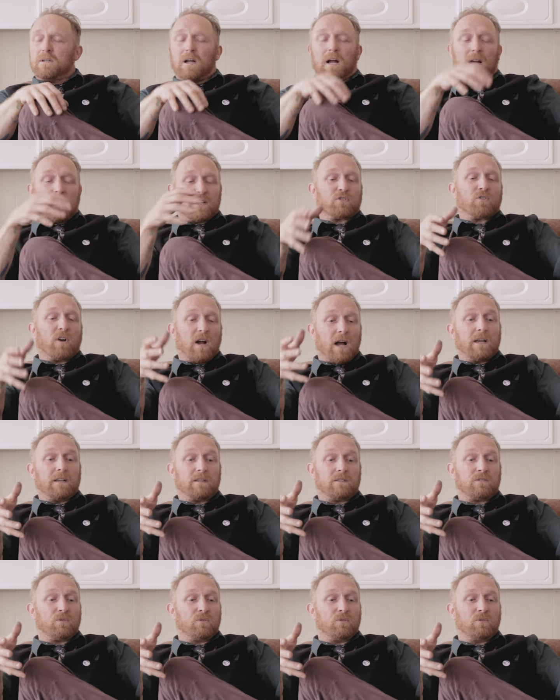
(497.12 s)
I try
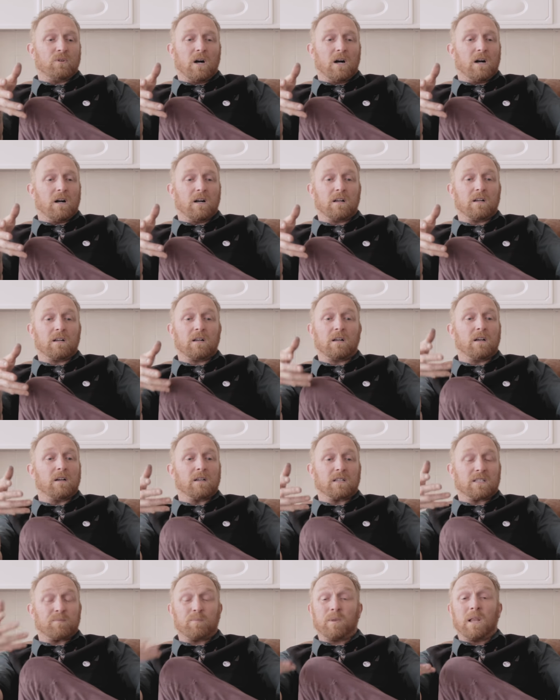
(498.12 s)
to
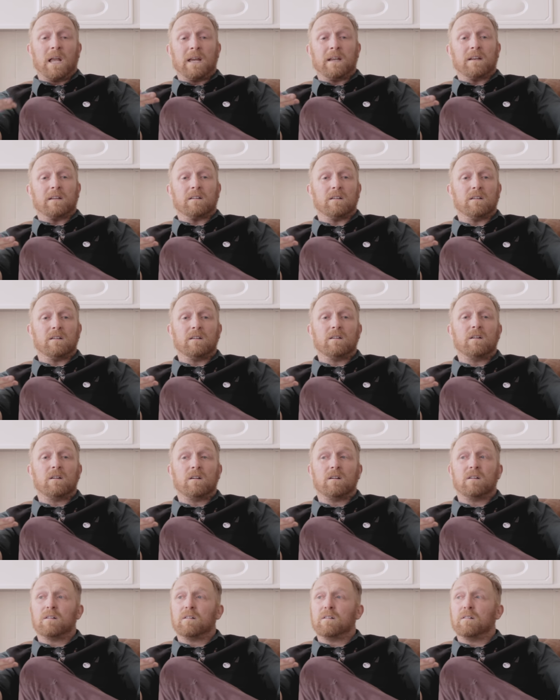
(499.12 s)
explain
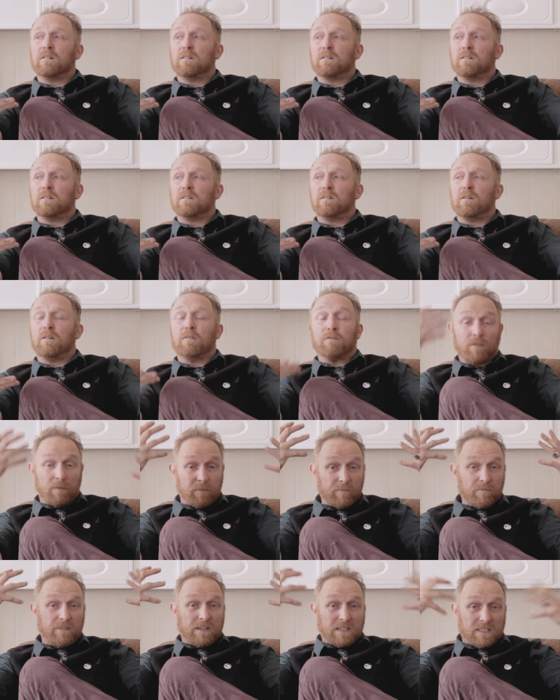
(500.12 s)

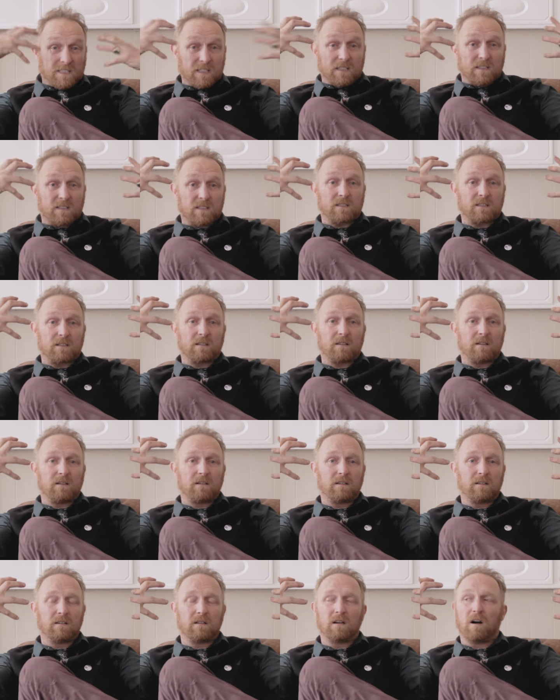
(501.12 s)
from Vincent's
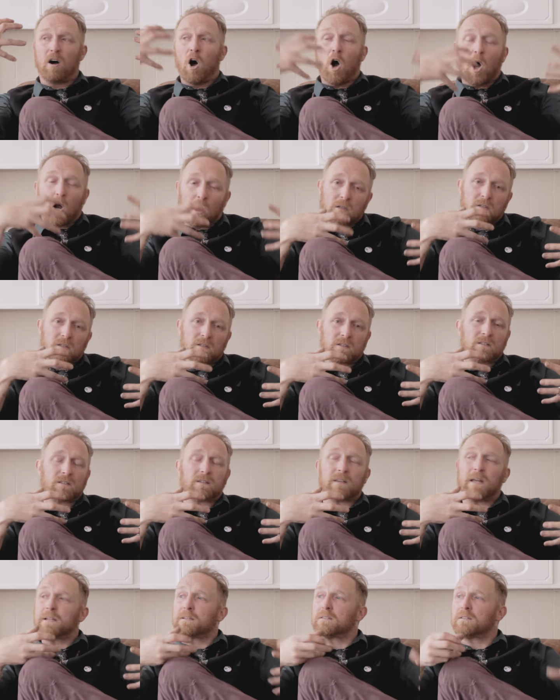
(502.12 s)
heart
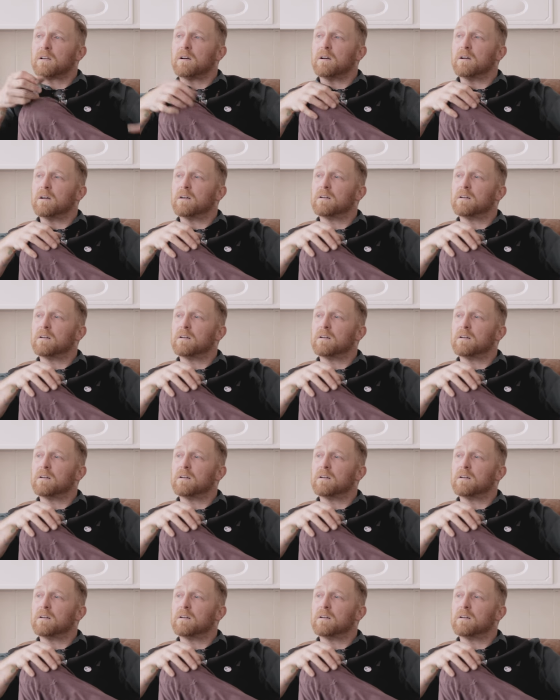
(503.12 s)
that